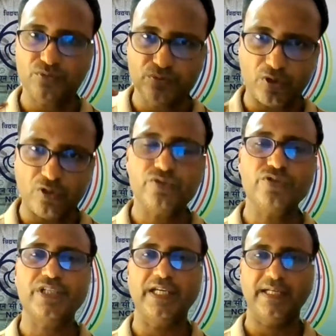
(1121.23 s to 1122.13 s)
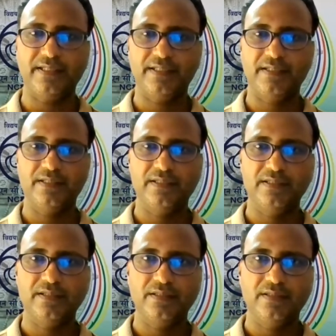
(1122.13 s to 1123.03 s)
should also share
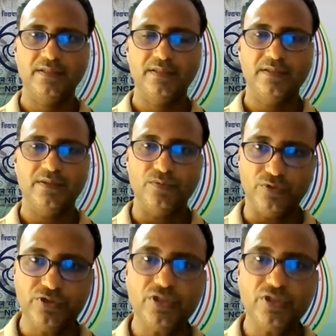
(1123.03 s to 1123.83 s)
with